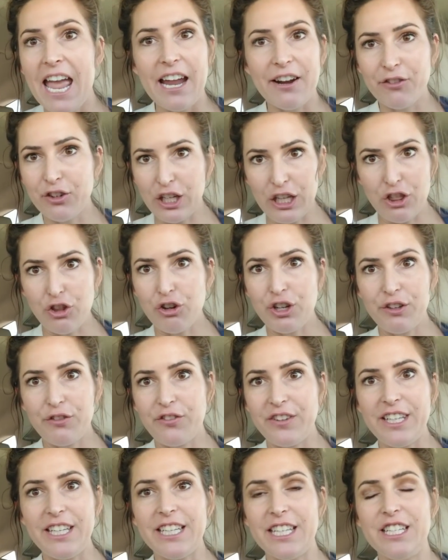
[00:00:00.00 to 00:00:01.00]
every three
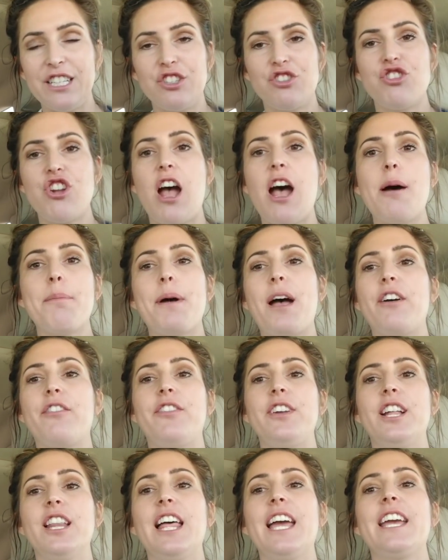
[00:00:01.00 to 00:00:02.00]
feet in the shop. I
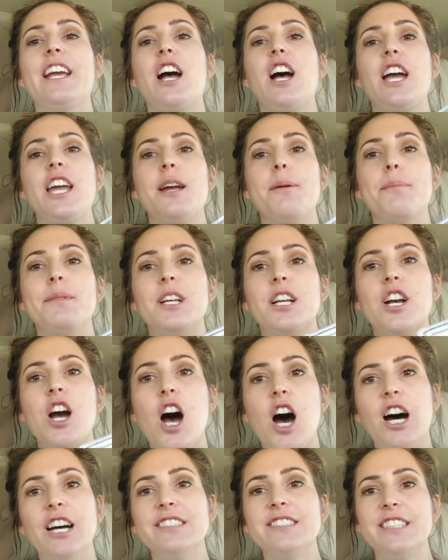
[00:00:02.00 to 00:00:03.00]
feel like I am
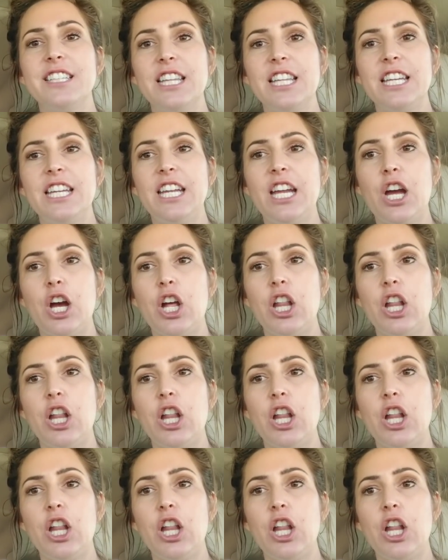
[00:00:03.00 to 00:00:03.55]
constantly